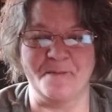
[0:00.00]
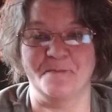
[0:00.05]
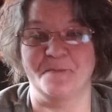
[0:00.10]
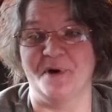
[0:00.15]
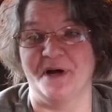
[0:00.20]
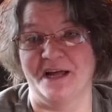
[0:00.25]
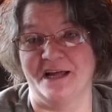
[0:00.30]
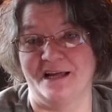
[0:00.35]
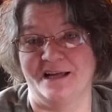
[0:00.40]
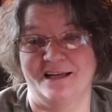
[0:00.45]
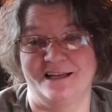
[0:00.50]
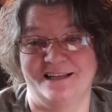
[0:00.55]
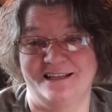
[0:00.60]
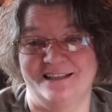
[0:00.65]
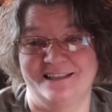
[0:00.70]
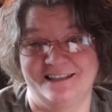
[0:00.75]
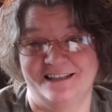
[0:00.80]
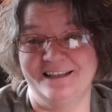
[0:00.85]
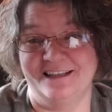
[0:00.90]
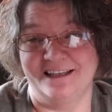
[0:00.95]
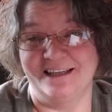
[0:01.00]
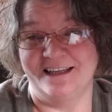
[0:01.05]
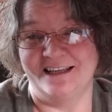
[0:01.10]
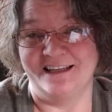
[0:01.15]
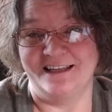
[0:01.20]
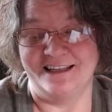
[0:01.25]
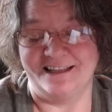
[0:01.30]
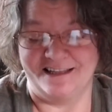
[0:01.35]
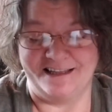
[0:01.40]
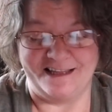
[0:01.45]
But
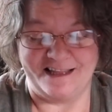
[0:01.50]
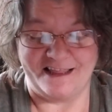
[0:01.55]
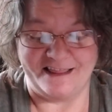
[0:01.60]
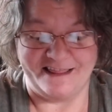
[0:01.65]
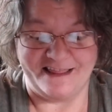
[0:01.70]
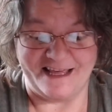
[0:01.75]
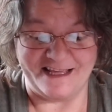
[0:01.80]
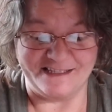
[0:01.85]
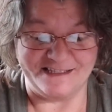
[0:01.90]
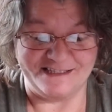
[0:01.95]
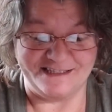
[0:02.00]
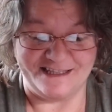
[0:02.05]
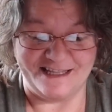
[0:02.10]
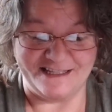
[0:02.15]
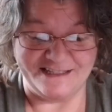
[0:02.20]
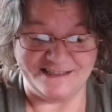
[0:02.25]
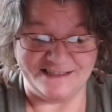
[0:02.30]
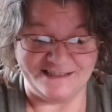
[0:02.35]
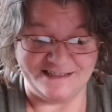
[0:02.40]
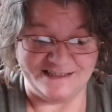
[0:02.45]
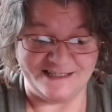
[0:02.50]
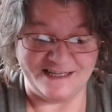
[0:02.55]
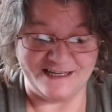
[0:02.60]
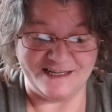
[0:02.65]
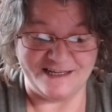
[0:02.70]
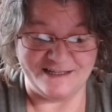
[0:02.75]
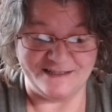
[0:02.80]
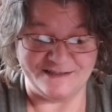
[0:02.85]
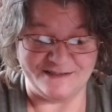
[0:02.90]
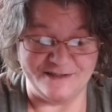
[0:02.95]
that's
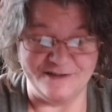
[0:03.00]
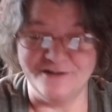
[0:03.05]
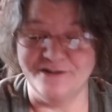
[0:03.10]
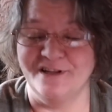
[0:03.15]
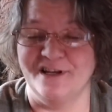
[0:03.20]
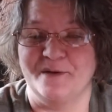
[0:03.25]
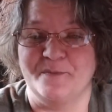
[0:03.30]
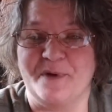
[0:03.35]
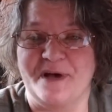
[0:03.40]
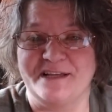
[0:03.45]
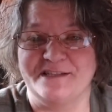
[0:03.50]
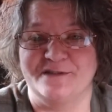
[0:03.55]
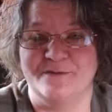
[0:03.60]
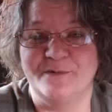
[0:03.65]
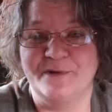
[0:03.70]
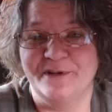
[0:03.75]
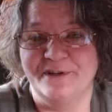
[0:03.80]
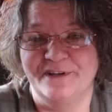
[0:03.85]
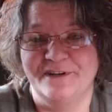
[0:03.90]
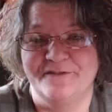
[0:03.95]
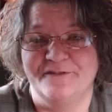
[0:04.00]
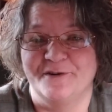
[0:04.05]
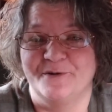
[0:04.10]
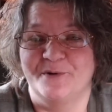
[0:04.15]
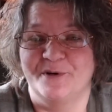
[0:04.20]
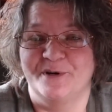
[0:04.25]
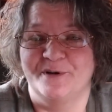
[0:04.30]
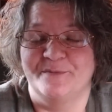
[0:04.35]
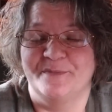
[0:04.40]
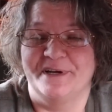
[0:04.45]
certainly a possibility for
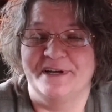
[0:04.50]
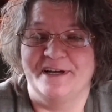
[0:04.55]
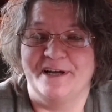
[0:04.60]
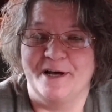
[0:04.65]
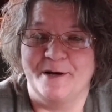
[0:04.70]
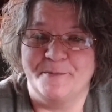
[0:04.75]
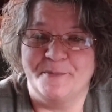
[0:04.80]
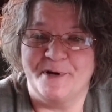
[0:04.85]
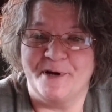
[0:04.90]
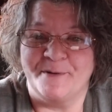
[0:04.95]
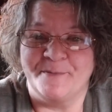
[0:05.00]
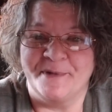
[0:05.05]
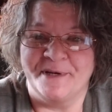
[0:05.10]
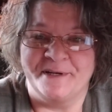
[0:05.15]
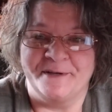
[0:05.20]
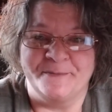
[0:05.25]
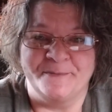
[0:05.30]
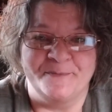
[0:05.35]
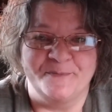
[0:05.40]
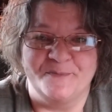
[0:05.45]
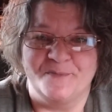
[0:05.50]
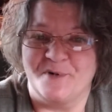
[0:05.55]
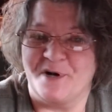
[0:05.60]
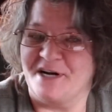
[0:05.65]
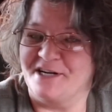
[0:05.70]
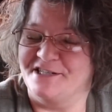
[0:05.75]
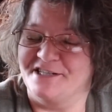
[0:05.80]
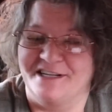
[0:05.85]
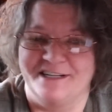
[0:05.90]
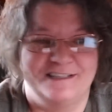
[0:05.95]
one of my upcoming
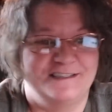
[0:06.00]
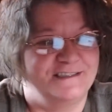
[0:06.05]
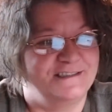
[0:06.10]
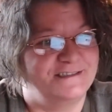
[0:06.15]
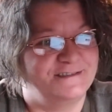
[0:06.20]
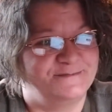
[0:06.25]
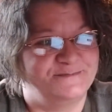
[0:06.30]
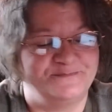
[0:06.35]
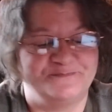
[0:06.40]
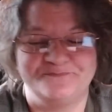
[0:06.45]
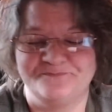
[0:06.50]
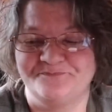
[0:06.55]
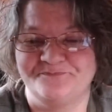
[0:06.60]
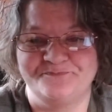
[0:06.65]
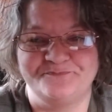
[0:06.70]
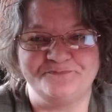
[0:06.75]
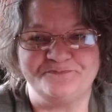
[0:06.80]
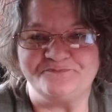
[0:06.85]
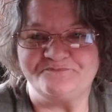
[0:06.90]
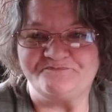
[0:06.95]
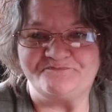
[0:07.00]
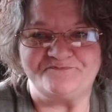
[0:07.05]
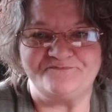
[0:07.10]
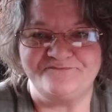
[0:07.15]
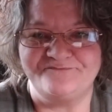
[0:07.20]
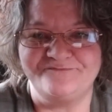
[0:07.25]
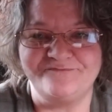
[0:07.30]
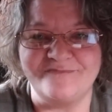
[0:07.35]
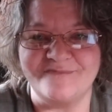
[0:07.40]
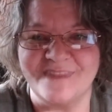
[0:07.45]
projects.
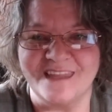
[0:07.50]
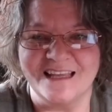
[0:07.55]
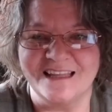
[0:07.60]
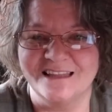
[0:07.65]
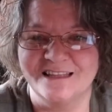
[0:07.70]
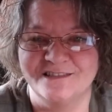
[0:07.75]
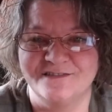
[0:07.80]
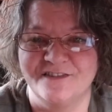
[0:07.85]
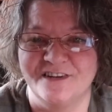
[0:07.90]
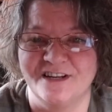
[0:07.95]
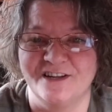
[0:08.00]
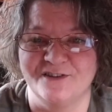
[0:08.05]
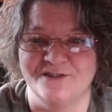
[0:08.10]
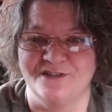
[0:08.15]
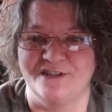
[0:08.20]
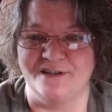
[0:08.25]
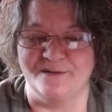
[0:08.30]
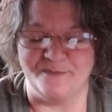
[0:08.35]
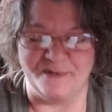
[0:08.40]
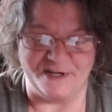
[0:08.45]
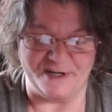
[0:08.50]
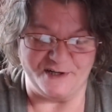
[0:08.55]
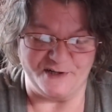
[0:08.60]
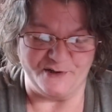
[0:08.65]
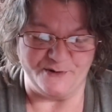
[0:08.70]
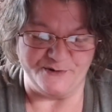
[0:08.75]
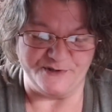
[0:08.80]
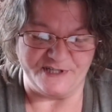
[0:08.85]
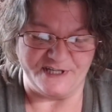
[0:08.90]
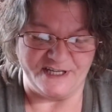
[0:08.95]
This video is going to be a
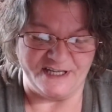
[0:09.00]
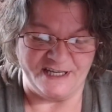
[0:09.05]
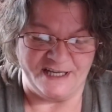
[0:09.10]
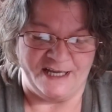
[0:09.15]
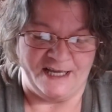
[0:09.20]
doozy.